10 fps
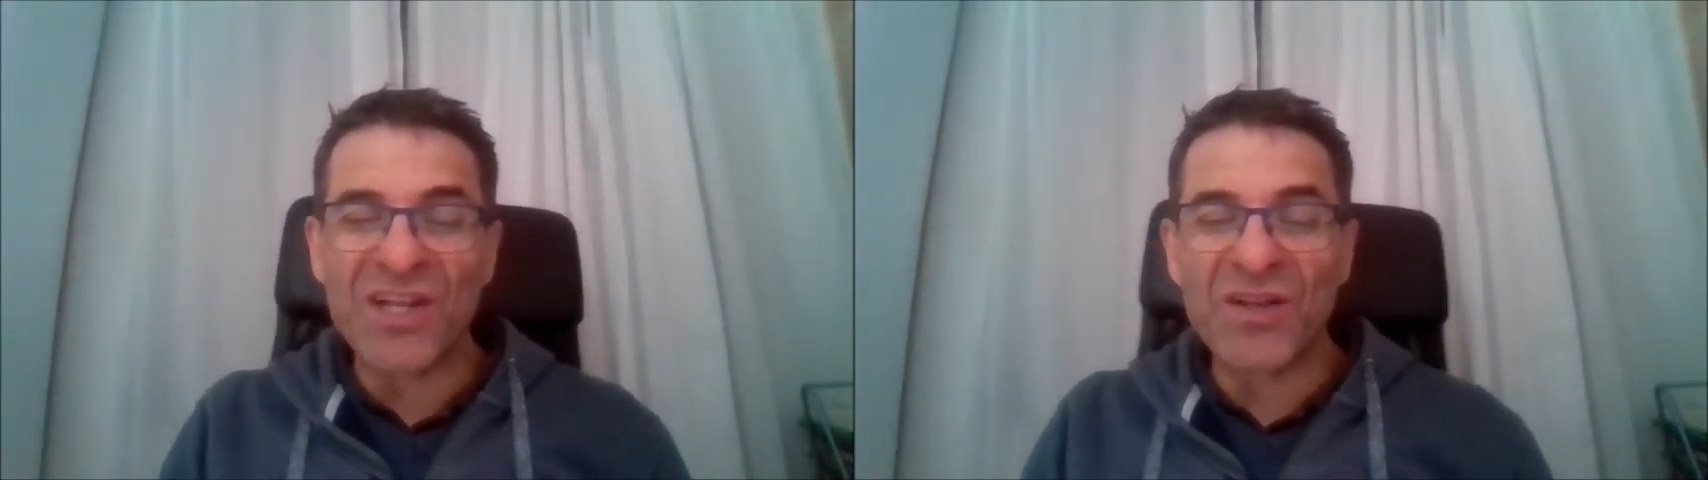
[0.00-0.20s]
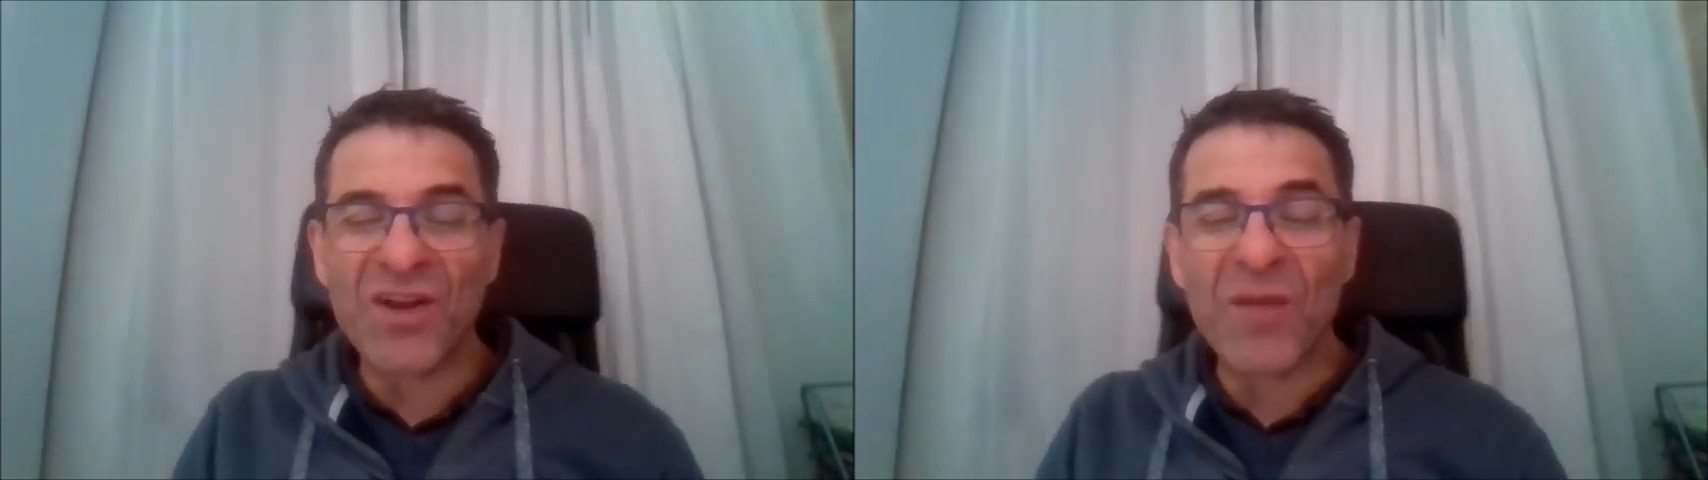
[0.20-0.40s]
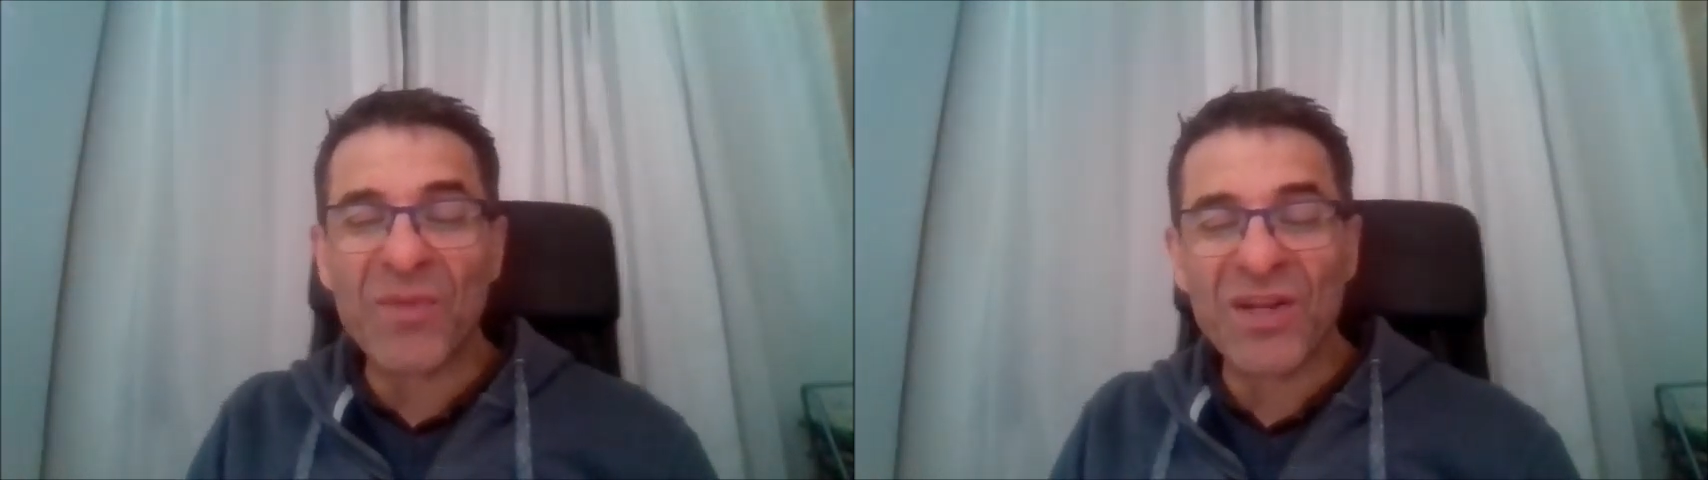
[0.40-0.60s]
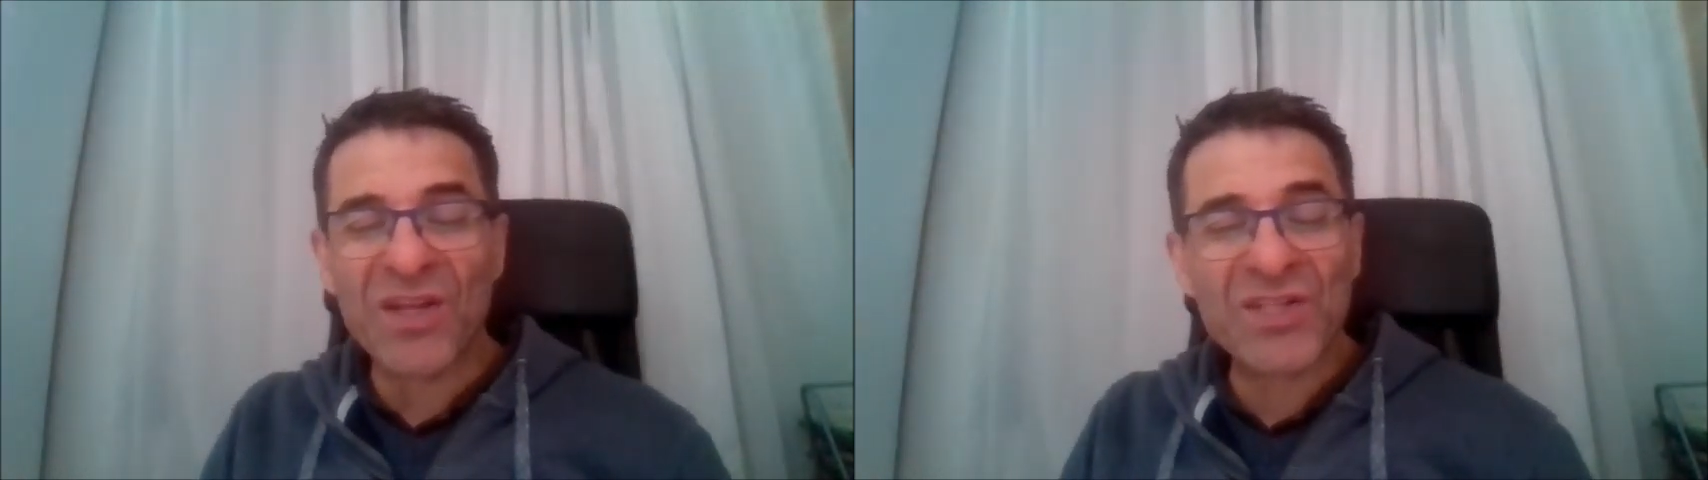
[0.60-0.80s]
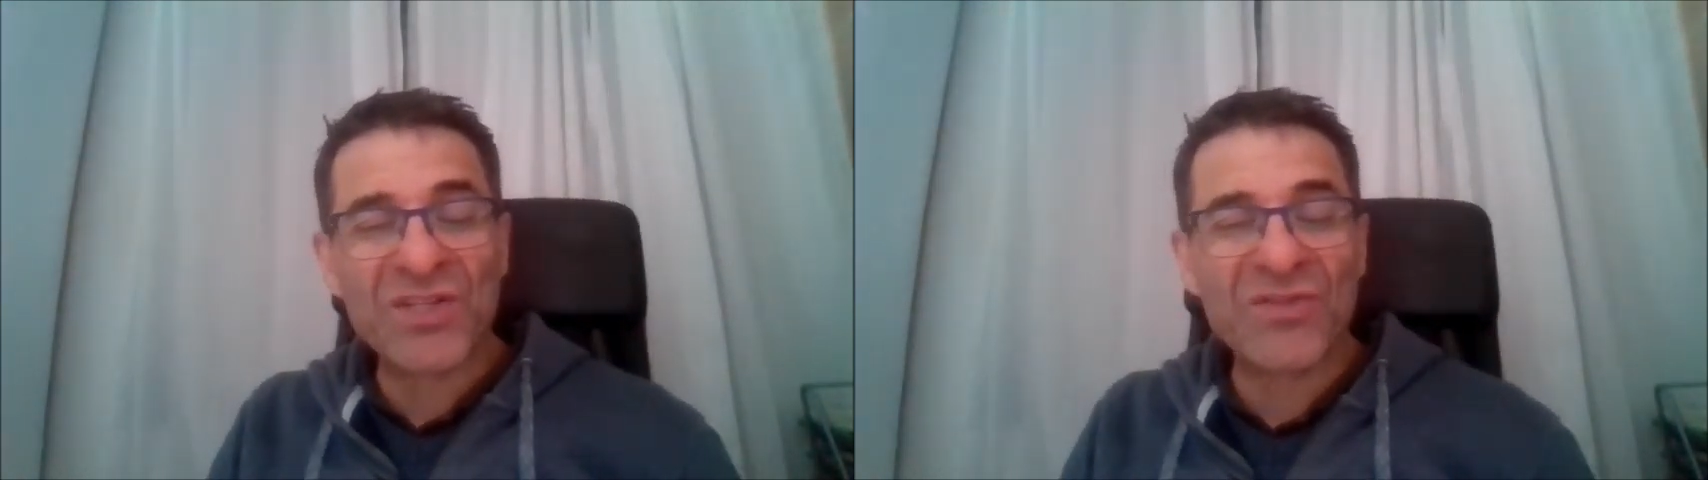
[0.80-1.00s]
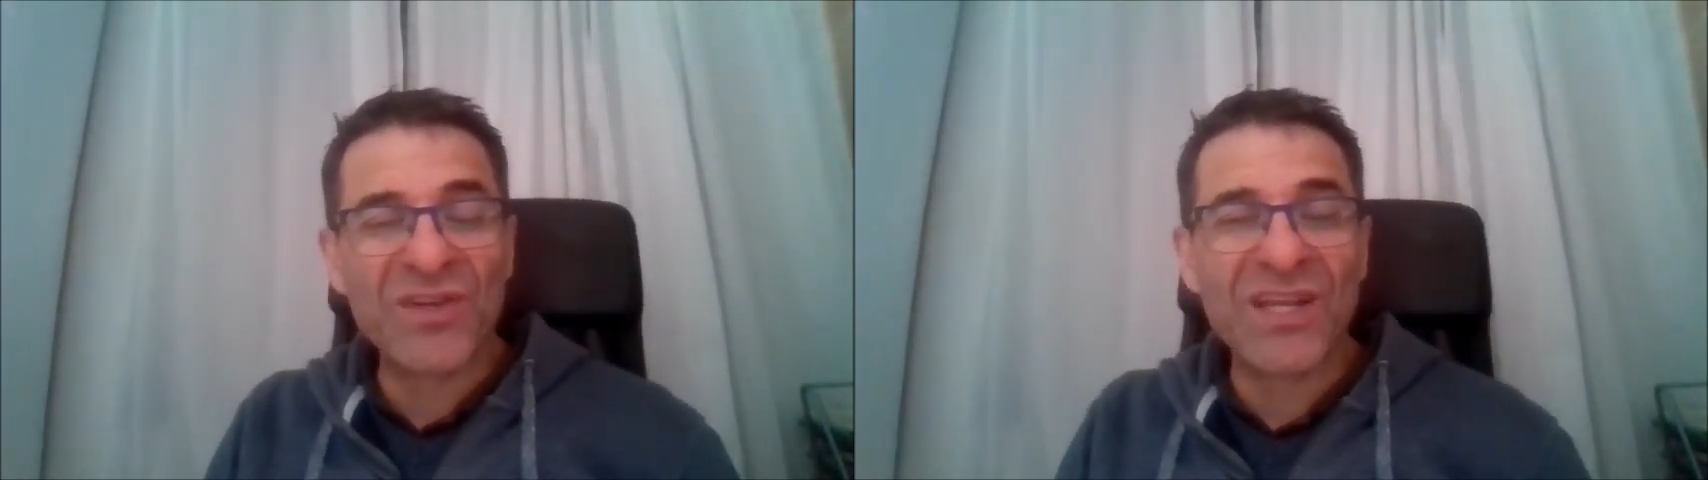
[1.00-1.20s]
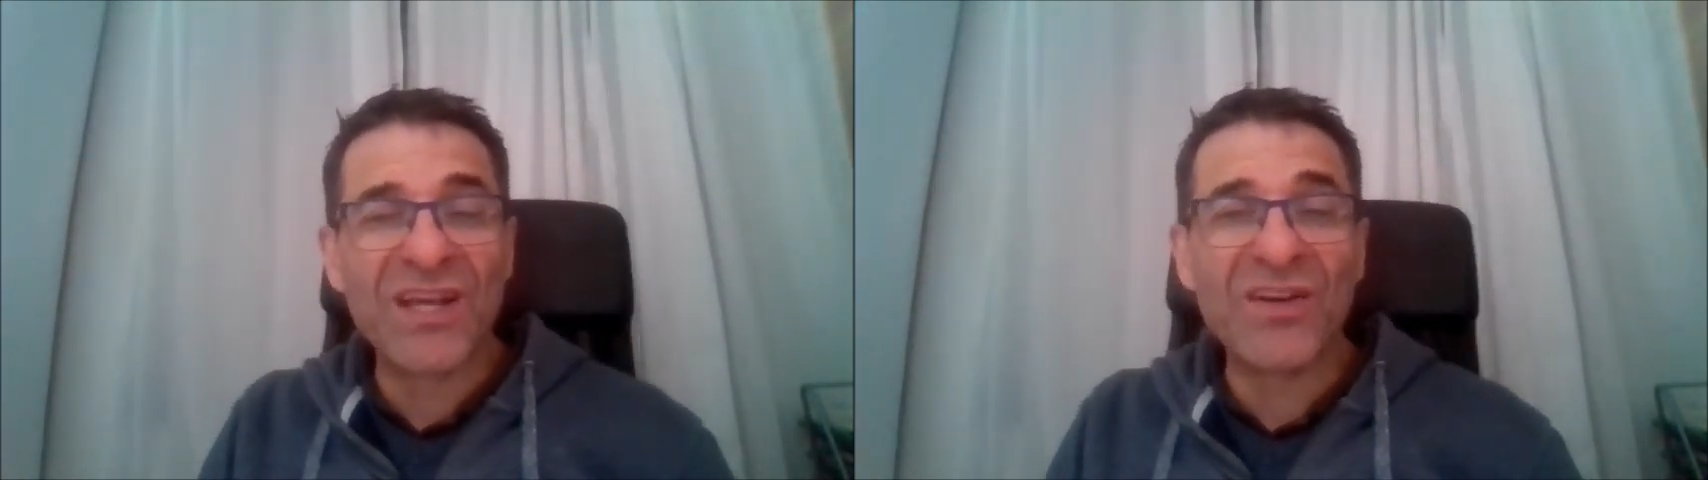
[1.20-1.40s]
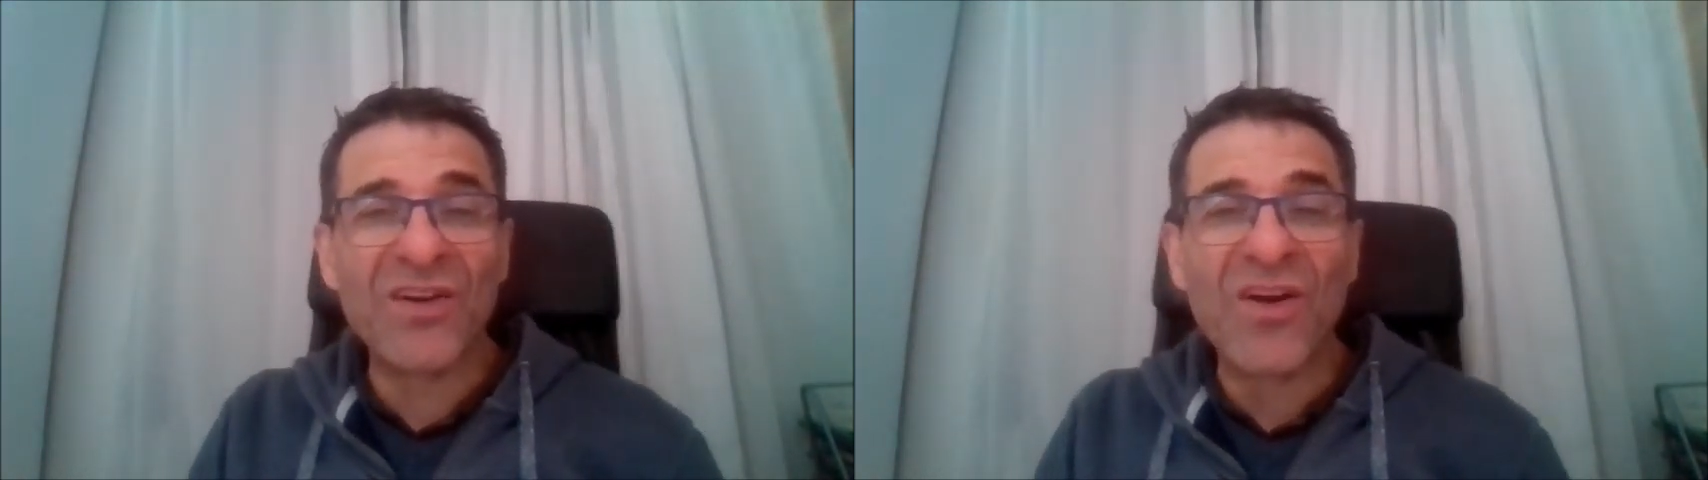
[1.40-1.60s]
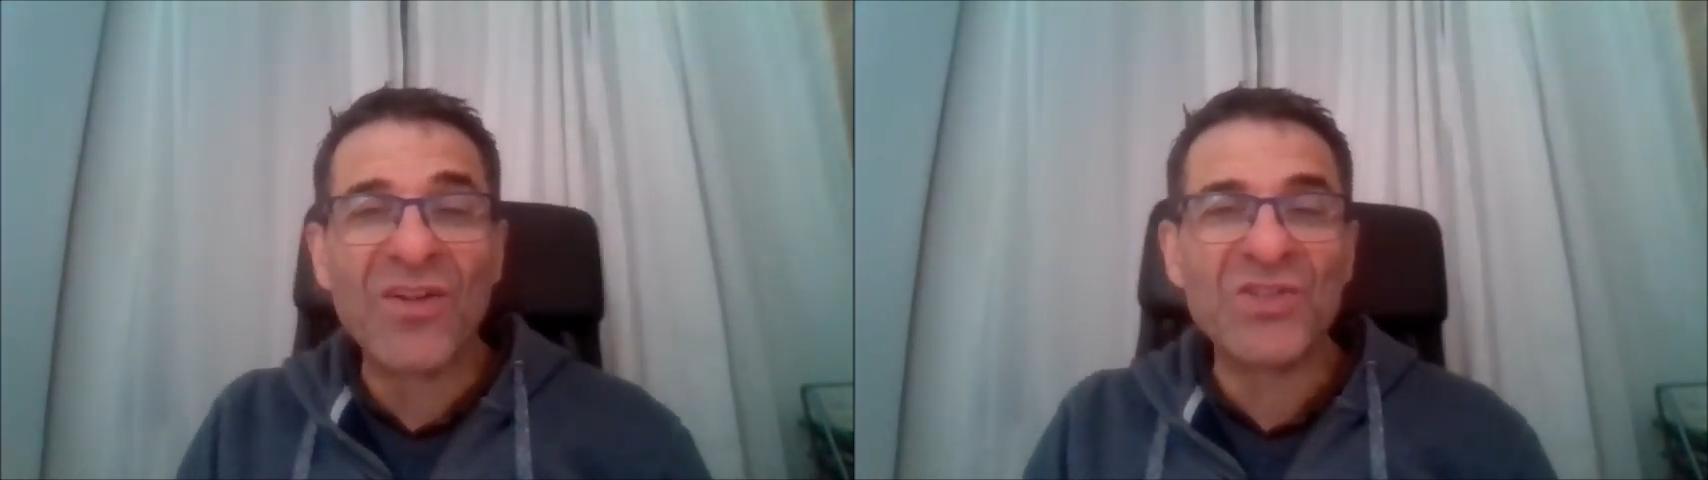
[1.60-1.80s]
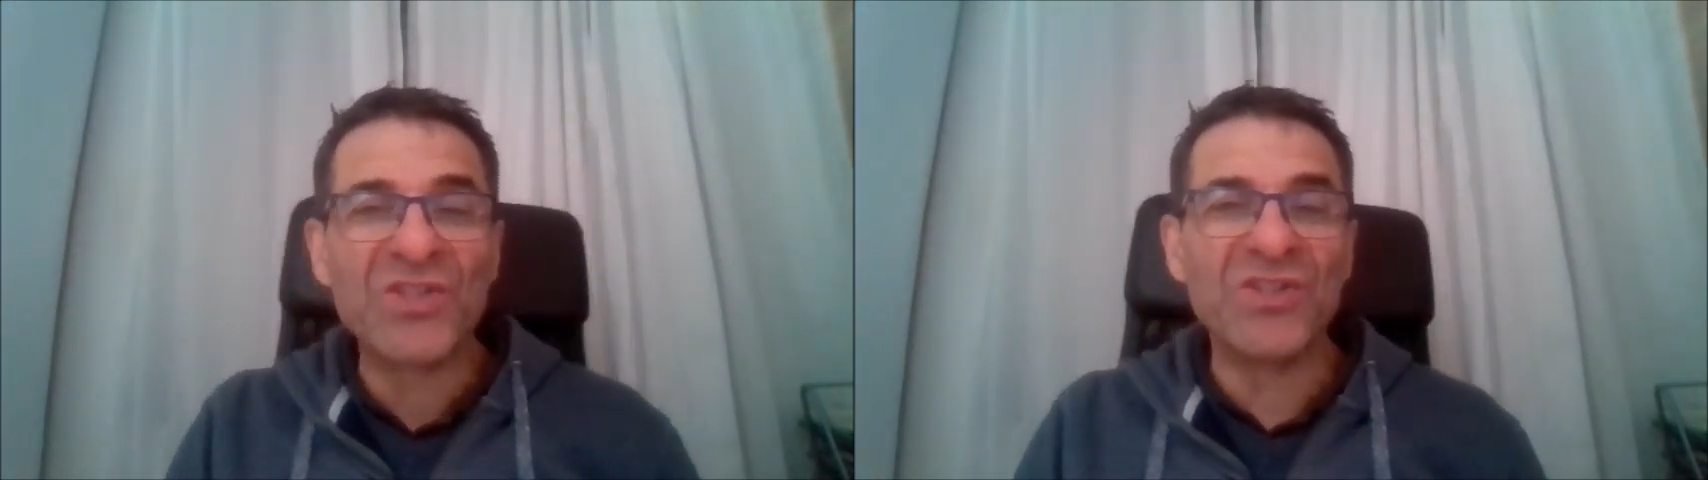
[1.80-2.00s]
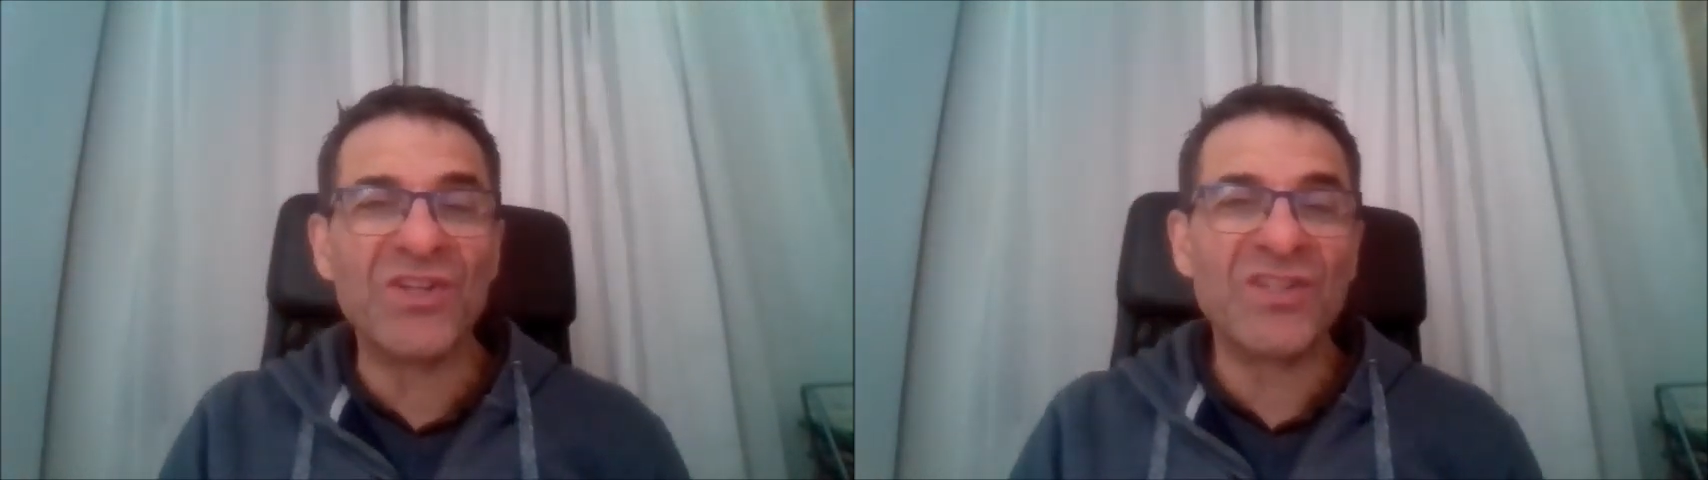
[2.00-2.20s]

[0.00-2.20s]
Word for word: and common history and culture,